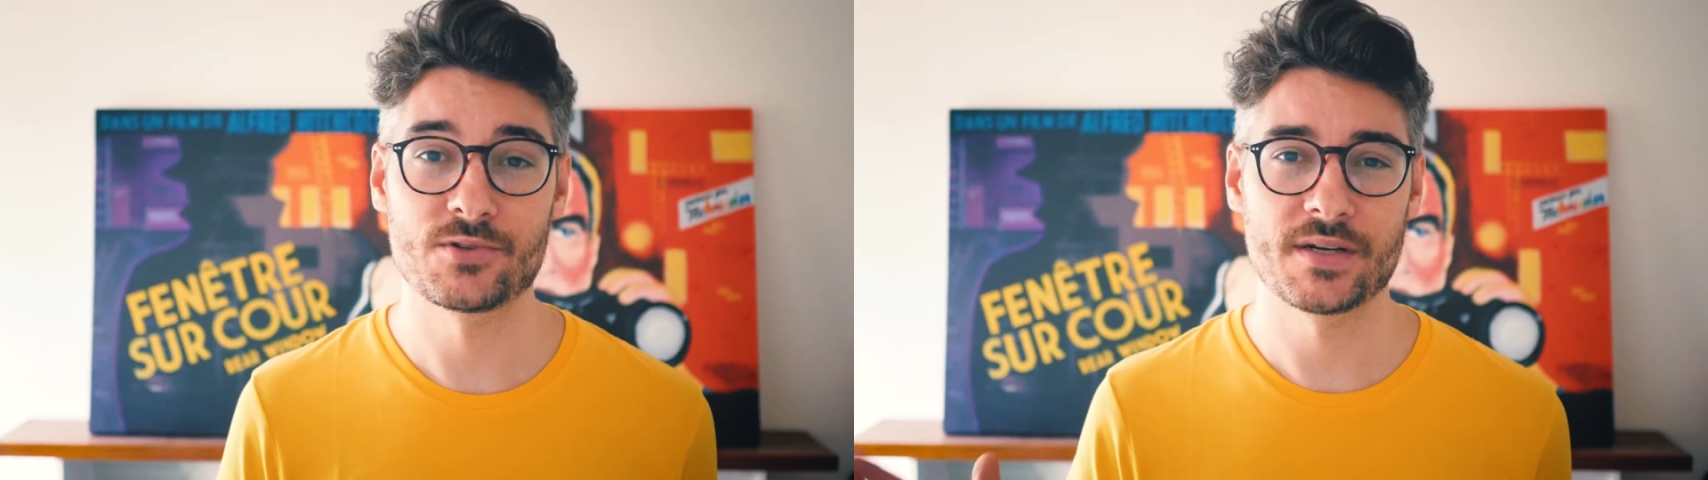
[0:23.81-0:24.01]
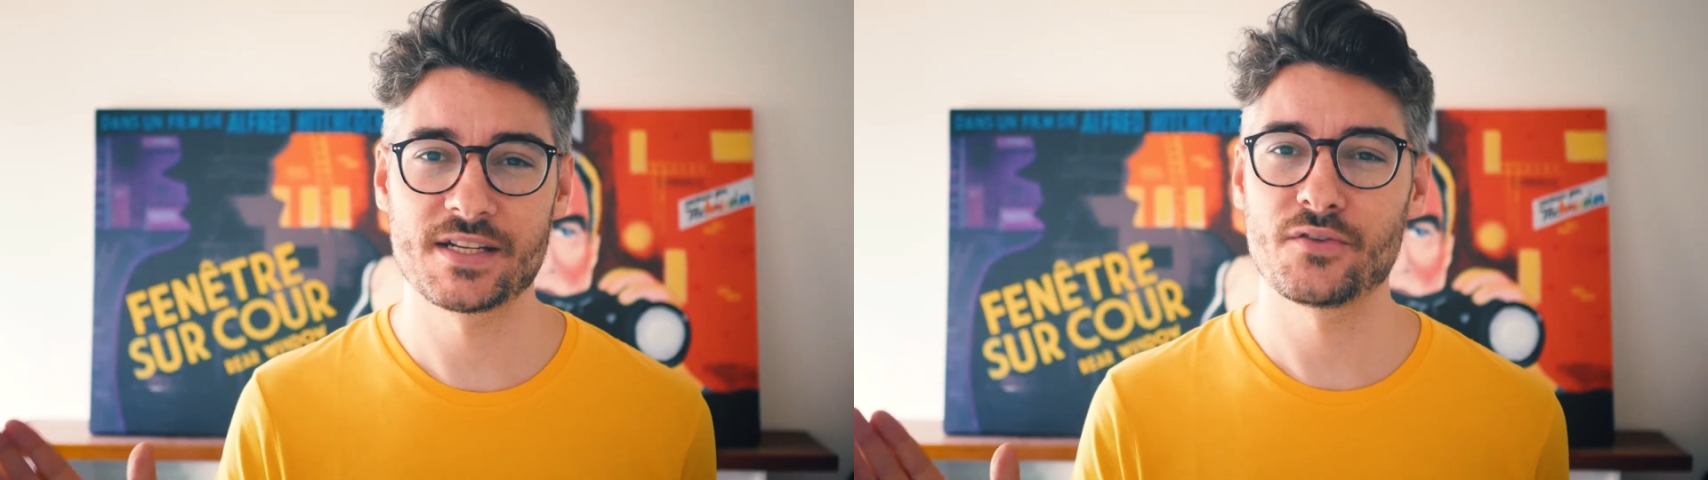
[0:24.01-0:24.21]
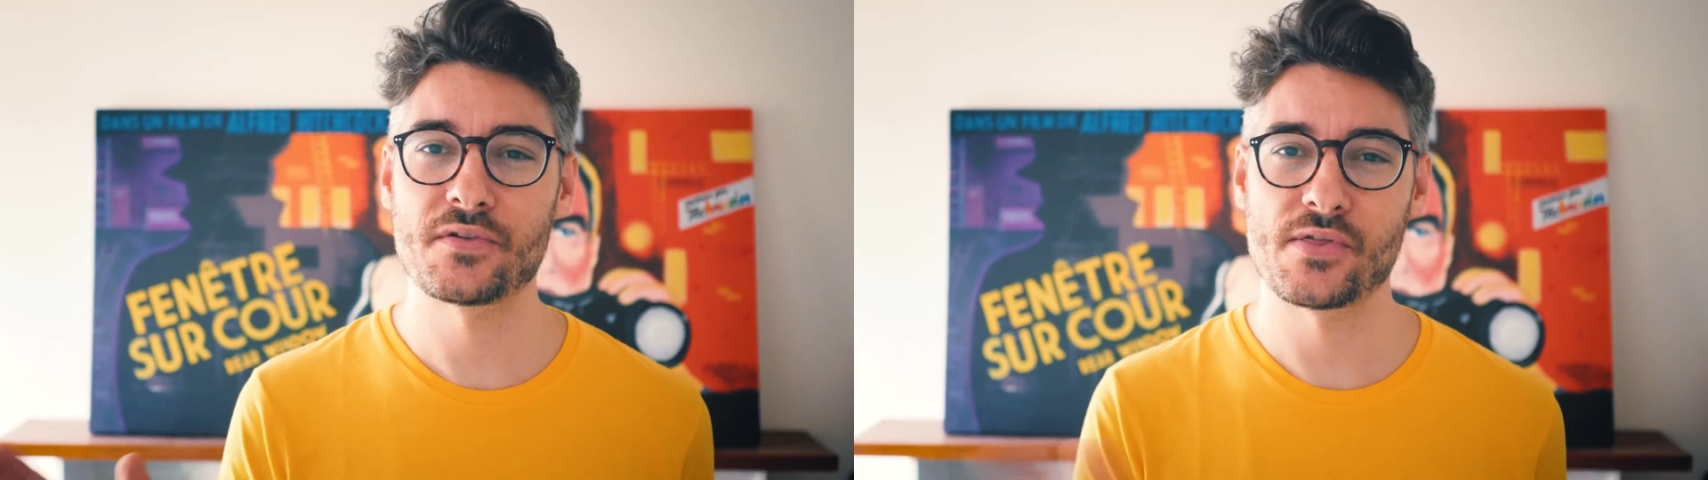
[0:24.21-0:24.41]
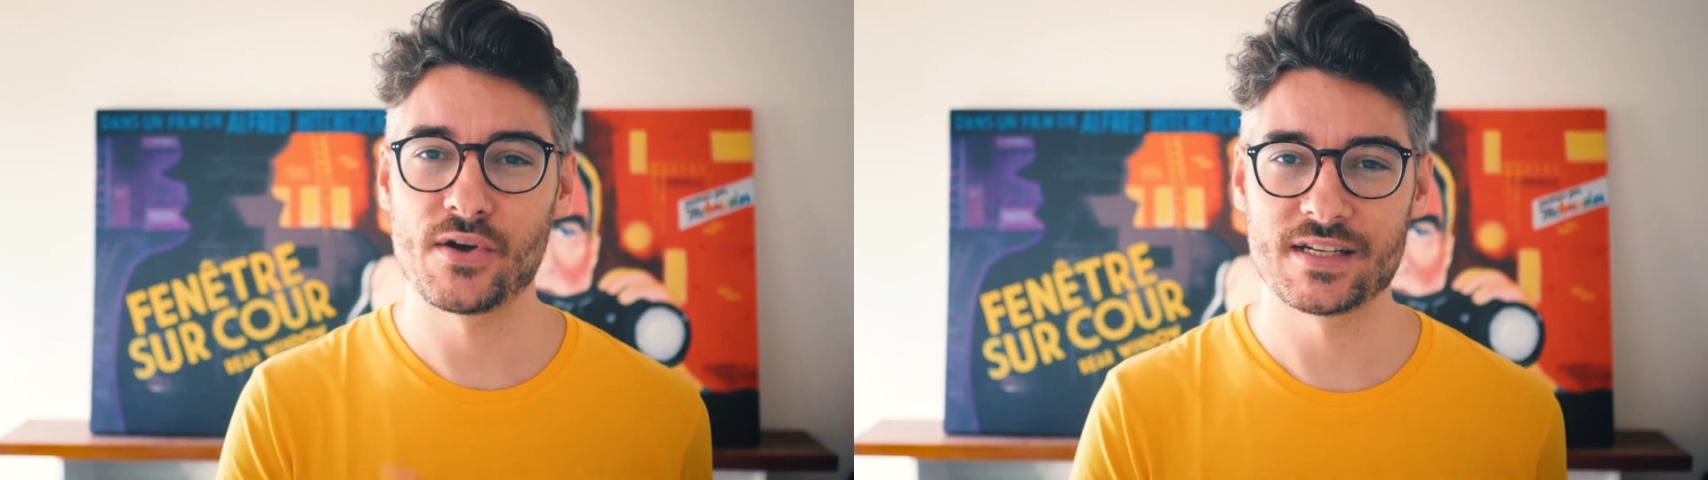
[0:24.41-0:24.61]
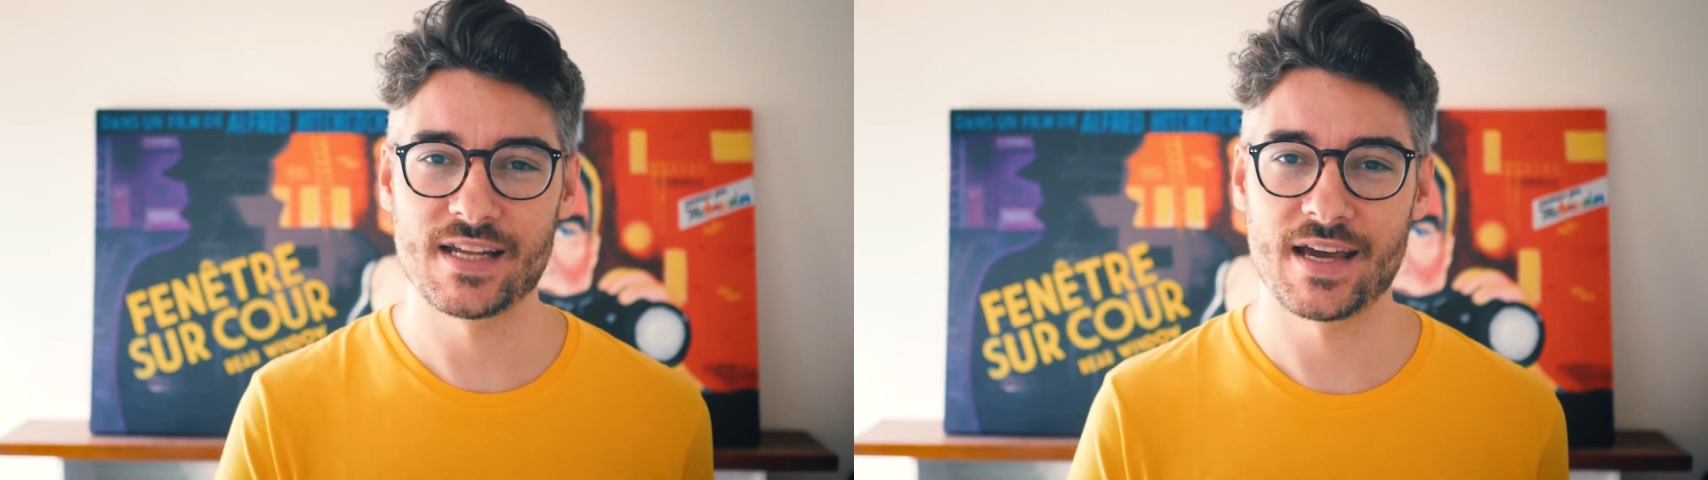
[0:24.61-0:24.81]
so I did over
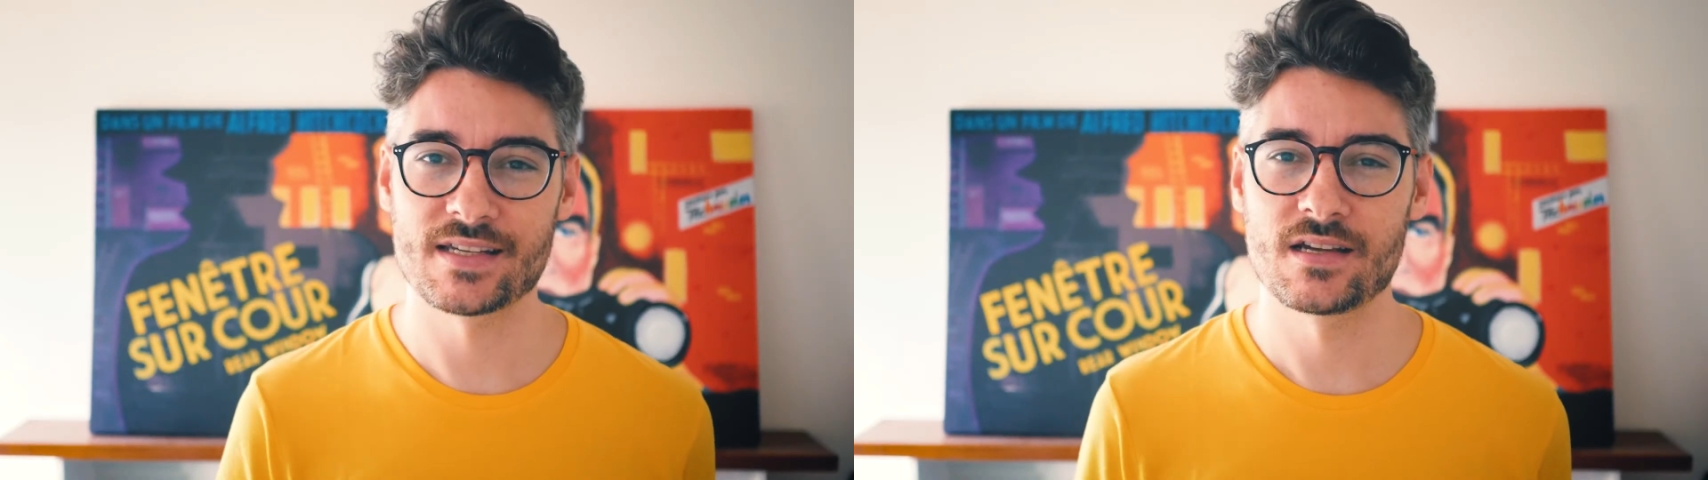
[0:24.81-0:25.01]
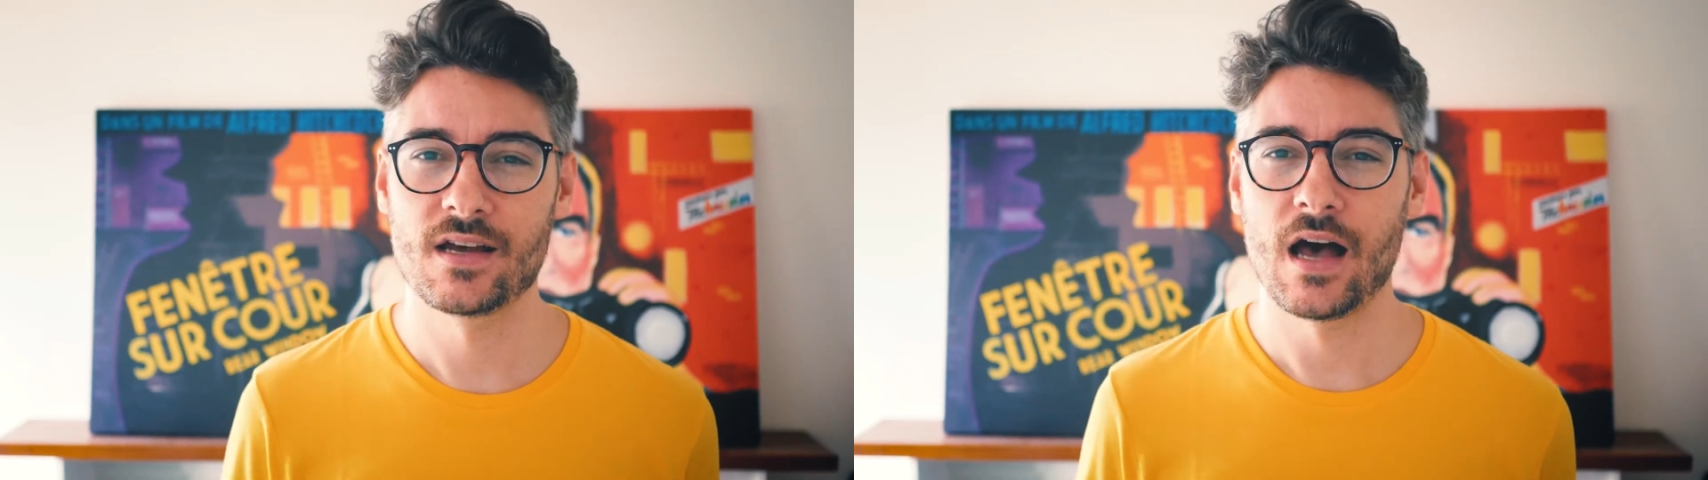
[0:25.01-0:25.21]
30 days.